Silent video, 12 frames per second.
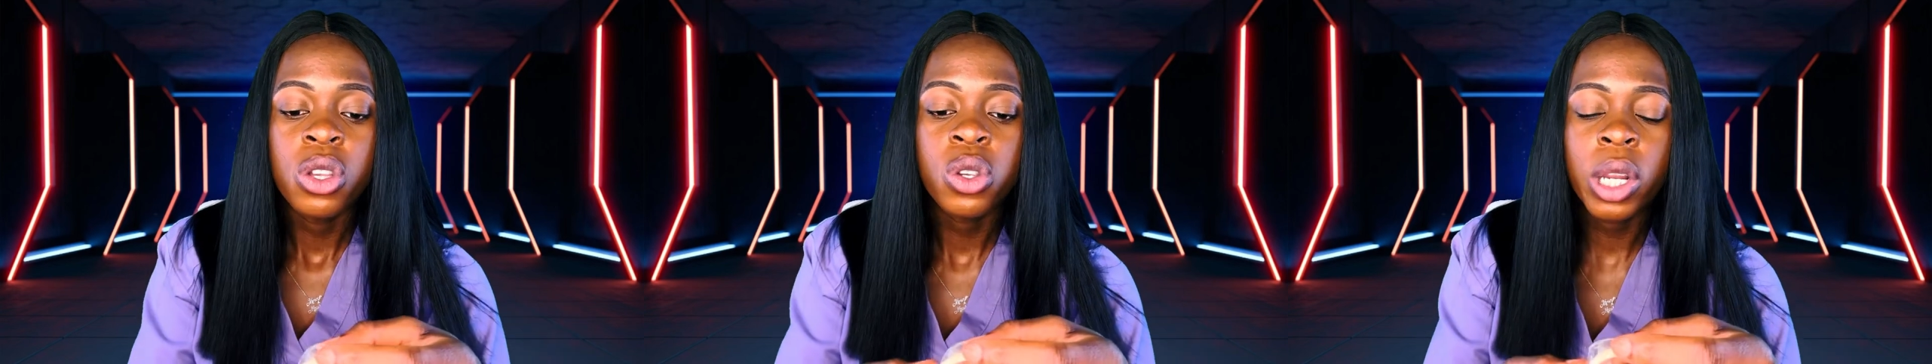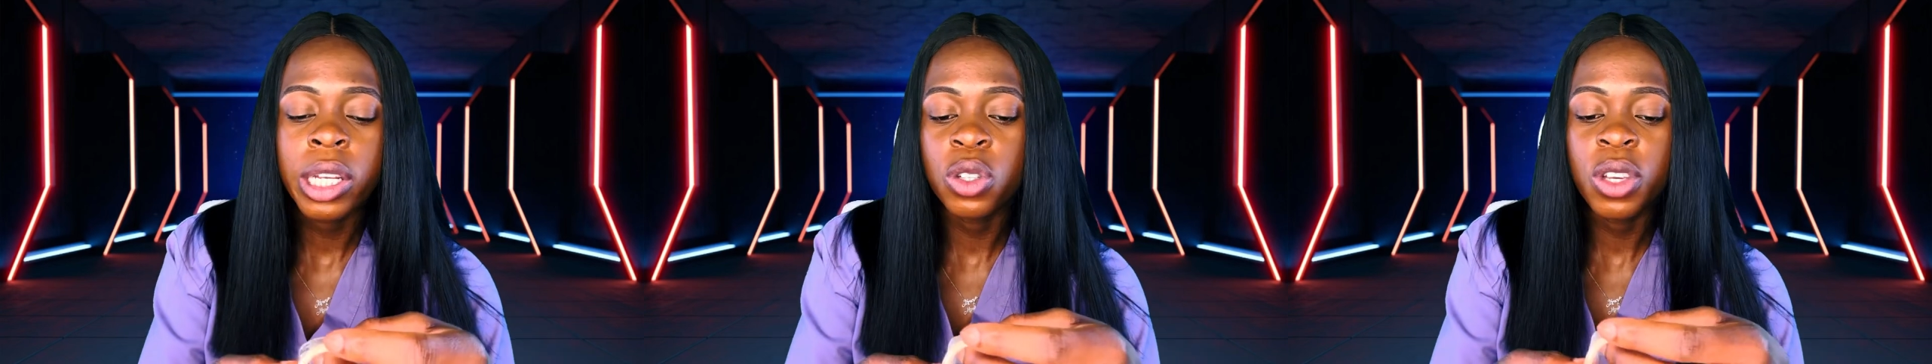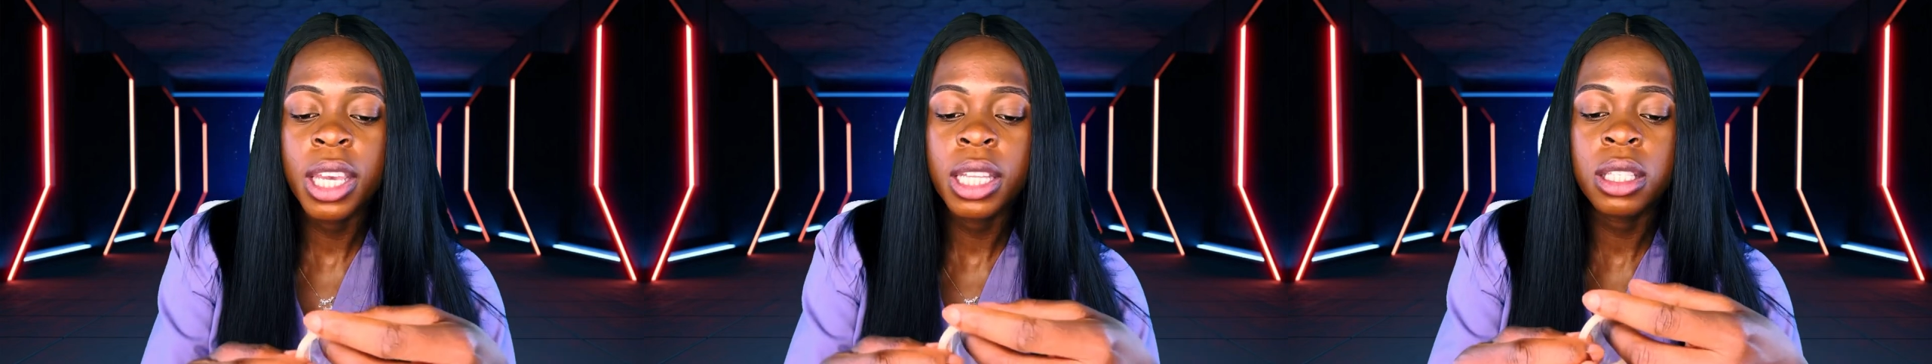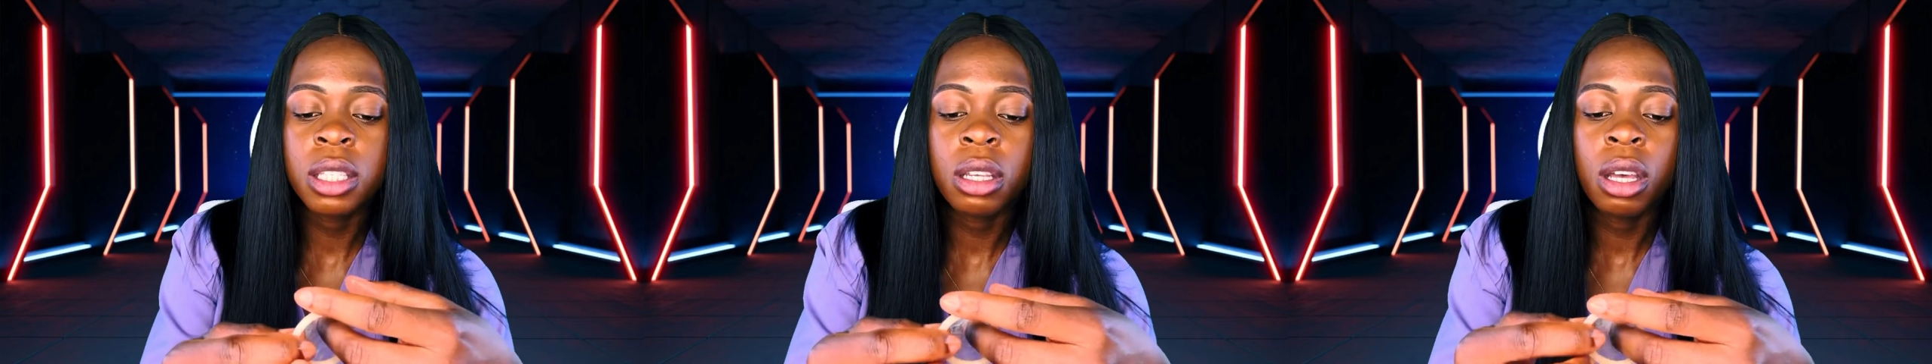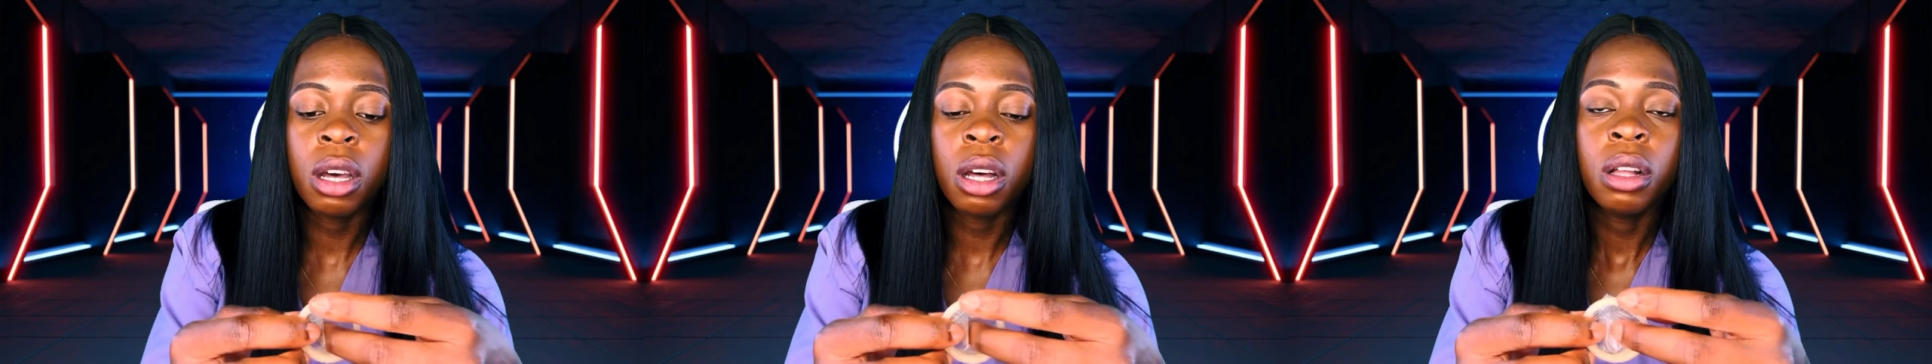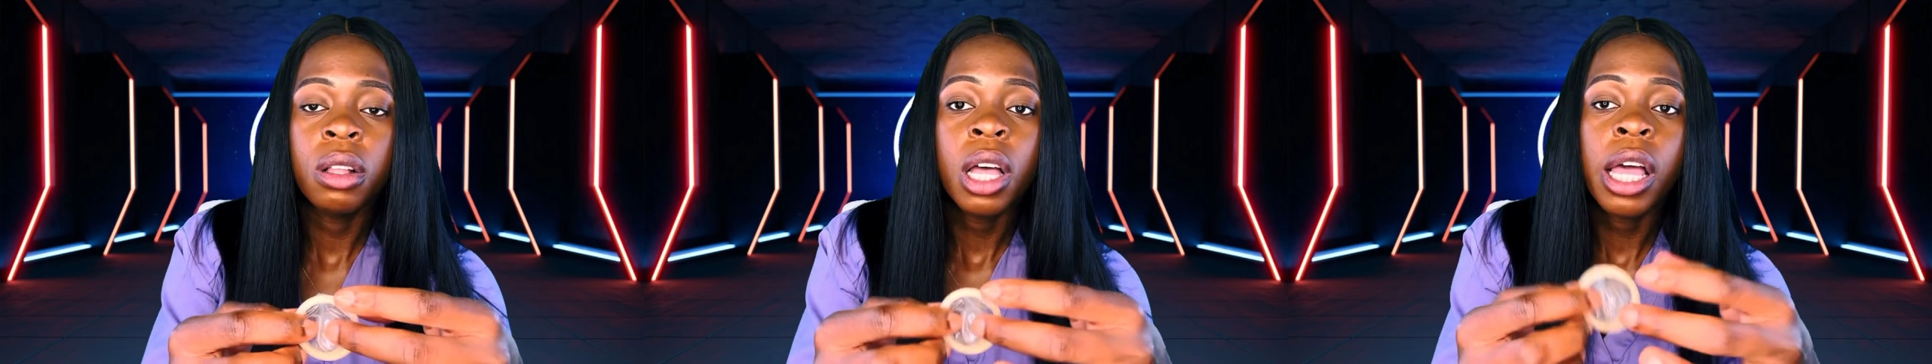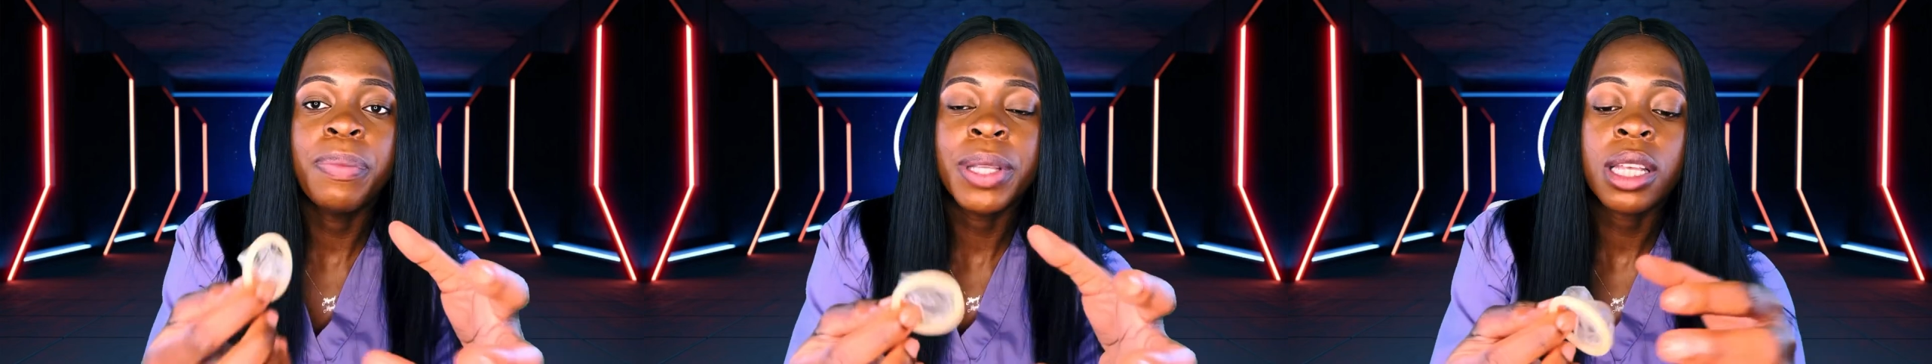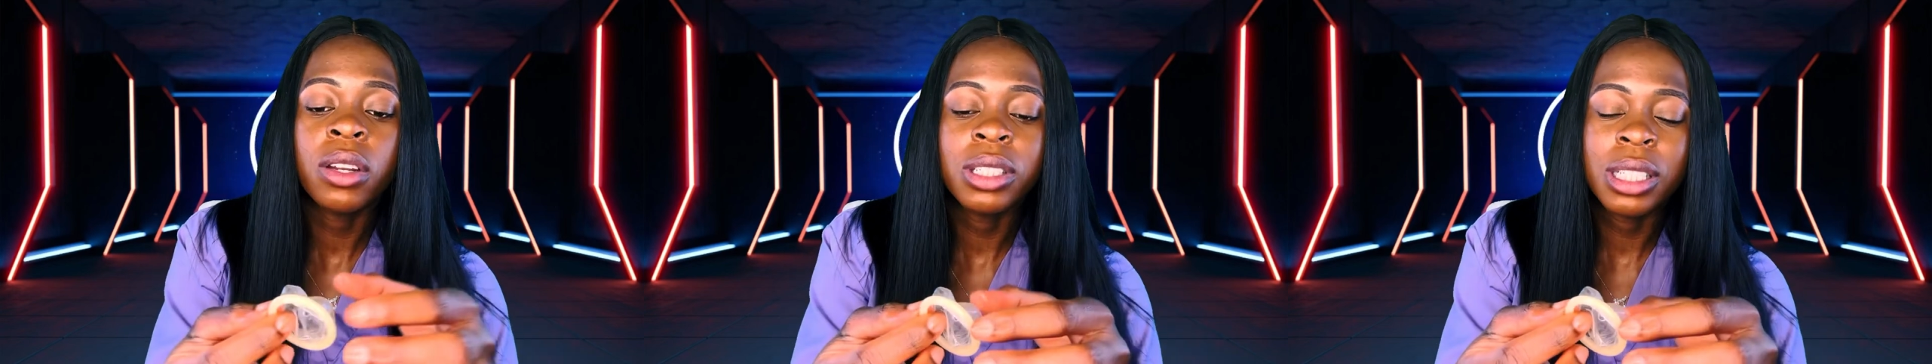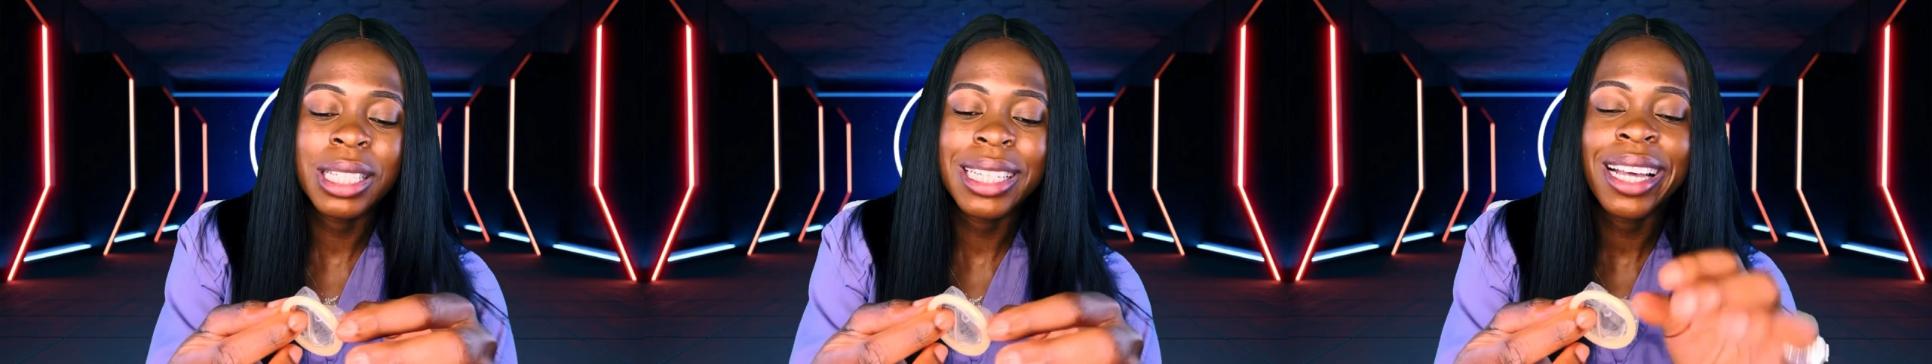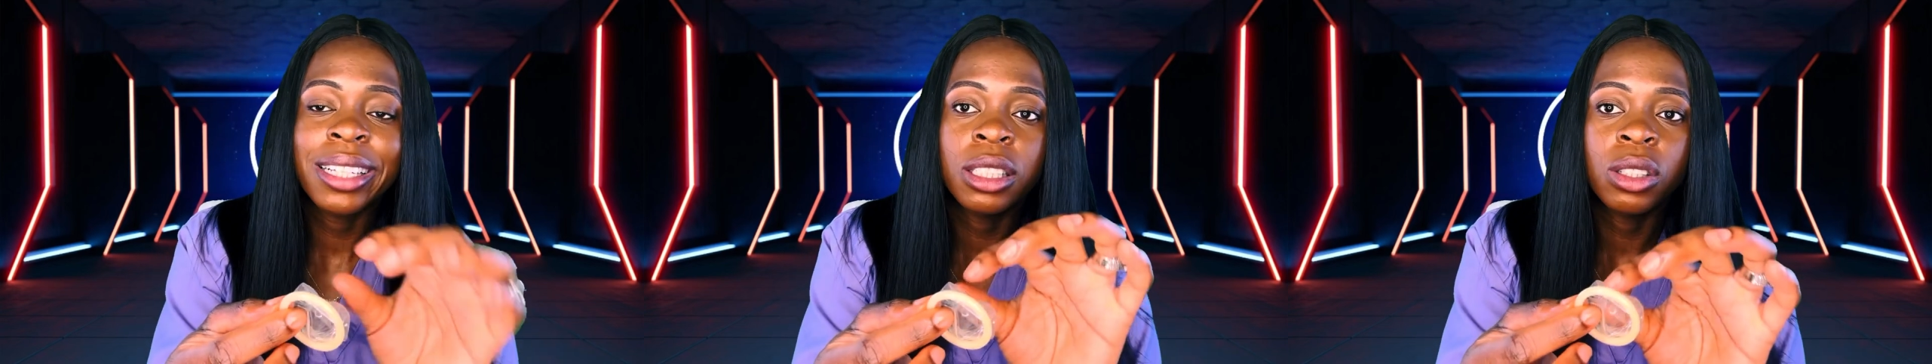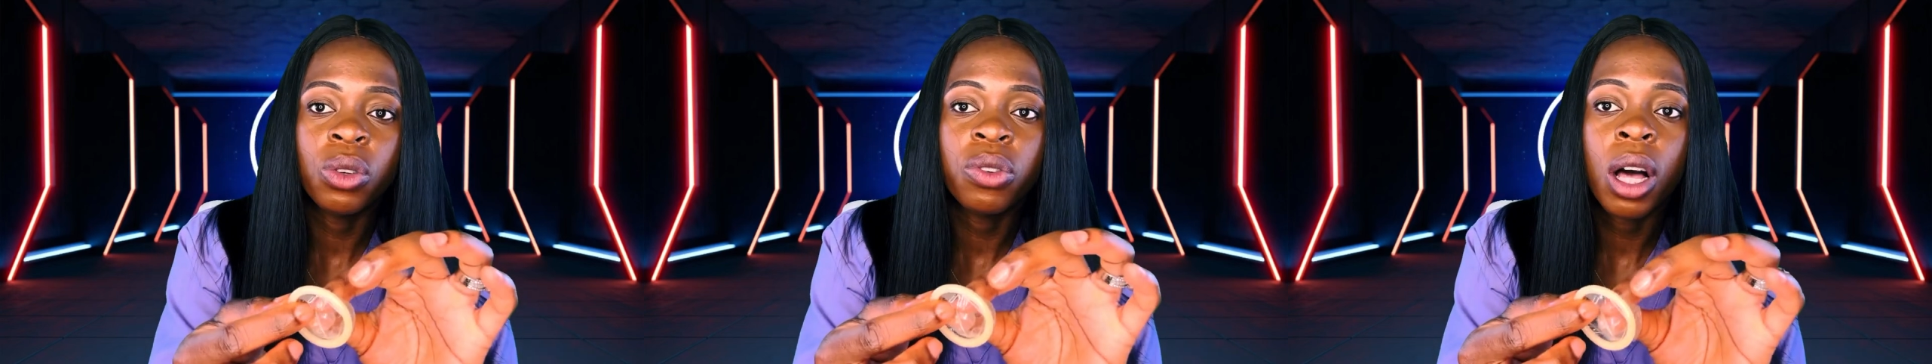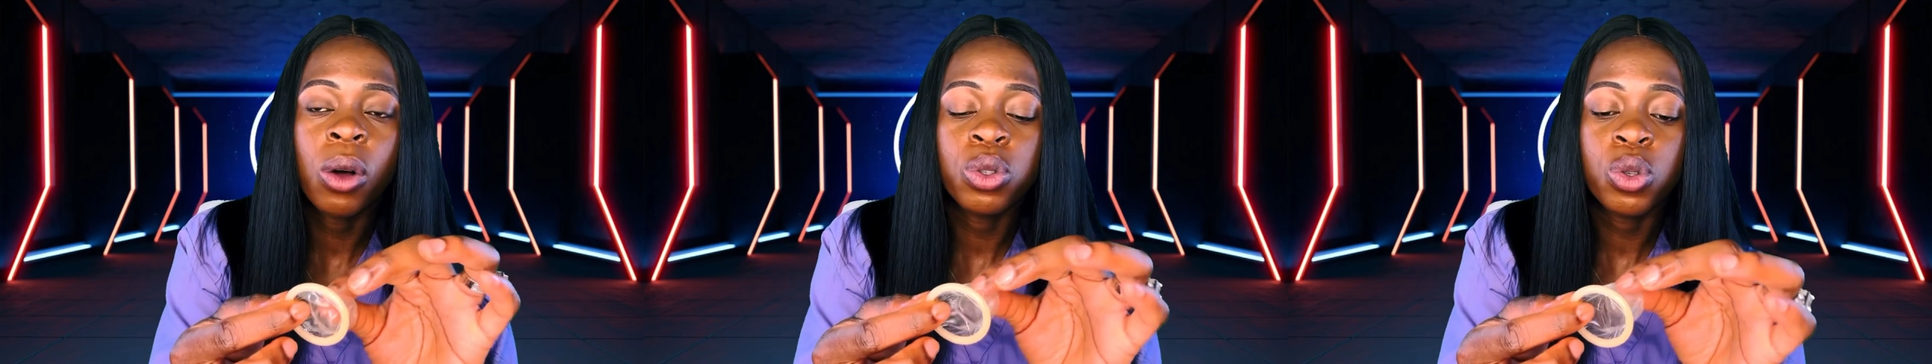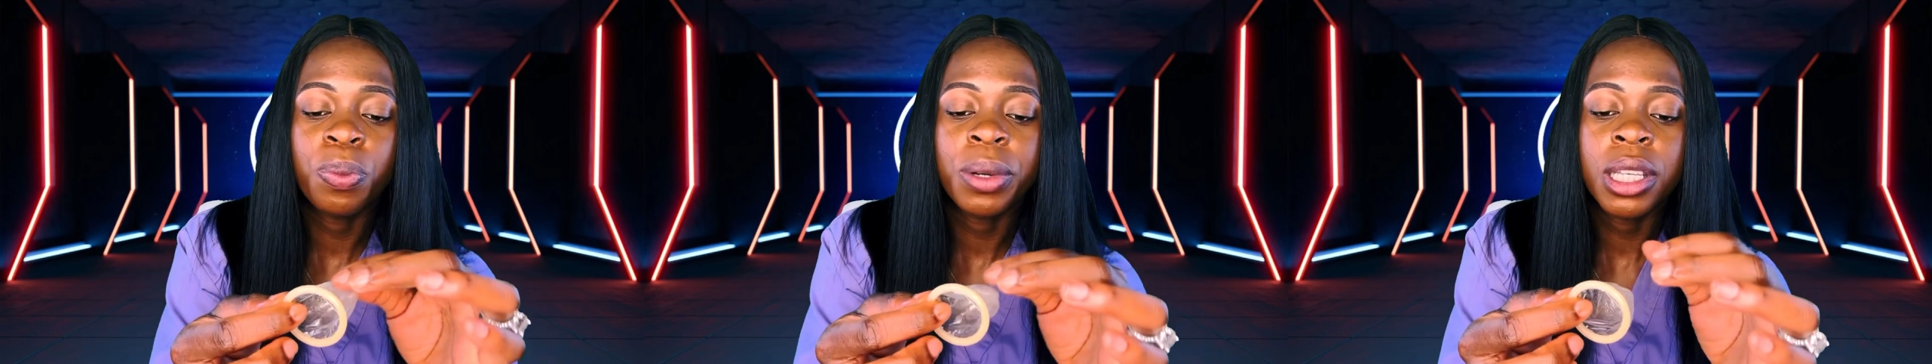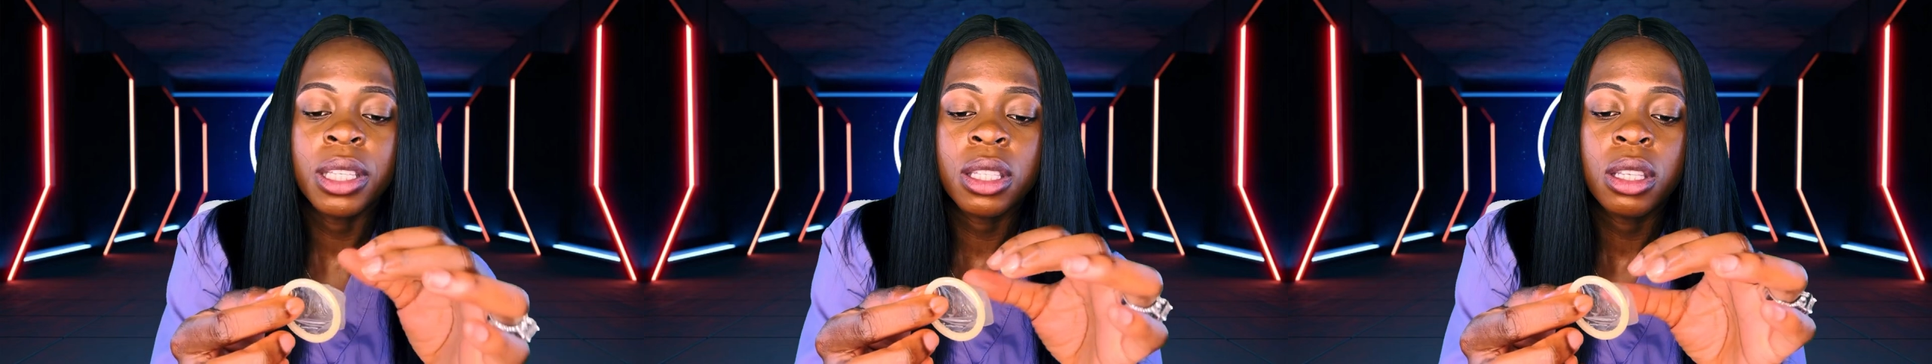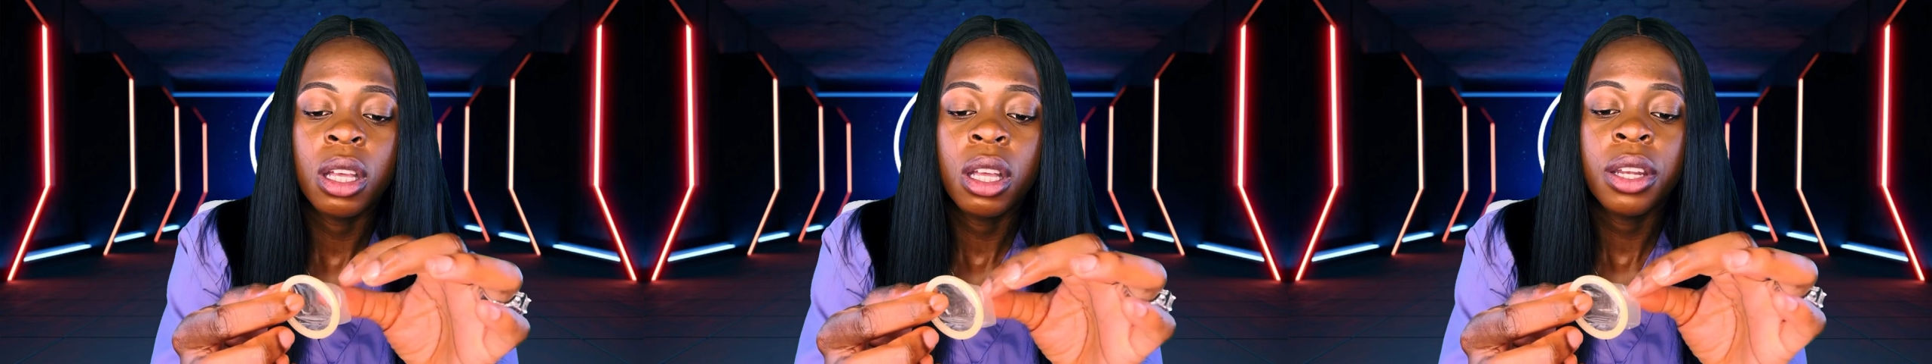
so that you get a better understanding of how to place